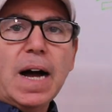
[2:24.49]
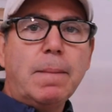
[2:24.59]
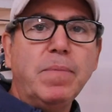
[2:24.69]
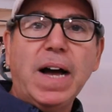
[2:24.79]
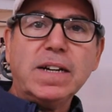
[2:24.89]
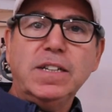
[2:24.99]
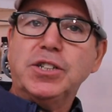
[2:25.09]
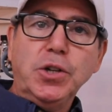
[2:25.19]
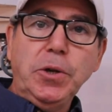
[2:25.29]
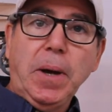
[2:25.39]
I'm not going
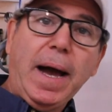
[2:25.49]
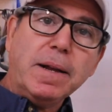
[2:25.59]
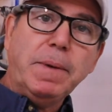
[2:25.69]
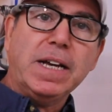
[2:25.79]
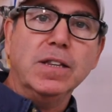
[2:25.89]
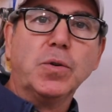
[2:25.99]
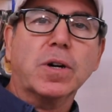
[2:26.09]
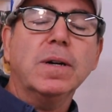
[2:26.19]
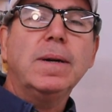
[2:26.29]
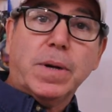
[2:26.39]
to show you how to make a lure,